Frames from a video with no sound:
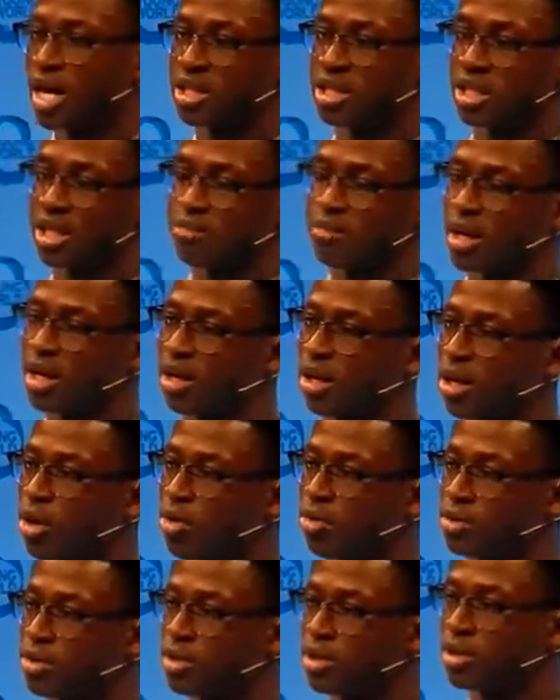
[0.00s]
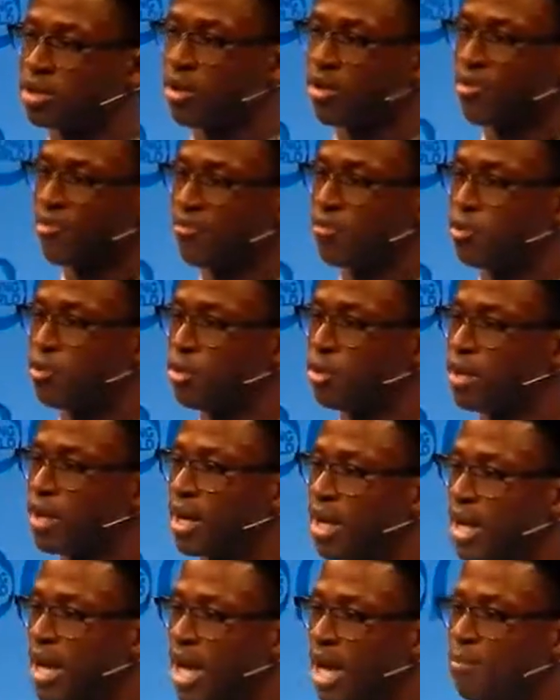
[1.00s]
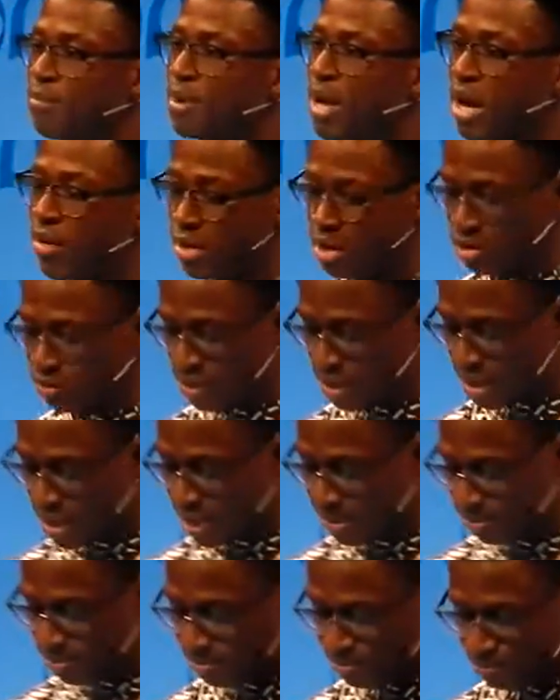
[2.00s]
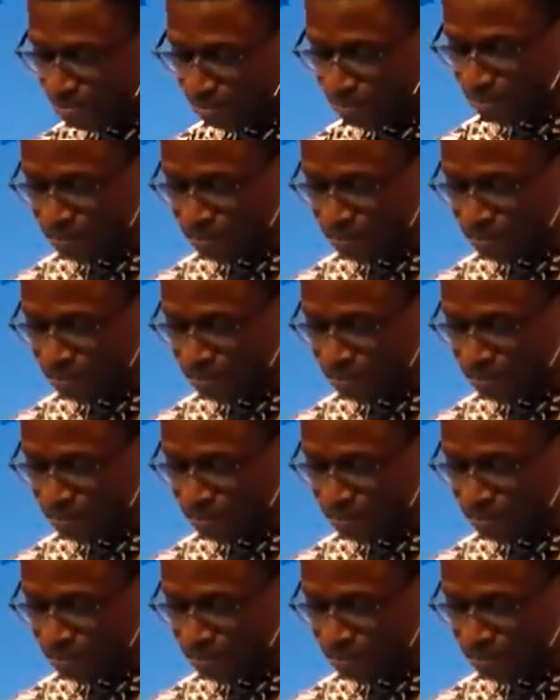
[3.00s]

I shared my clothes, food, and parents with them.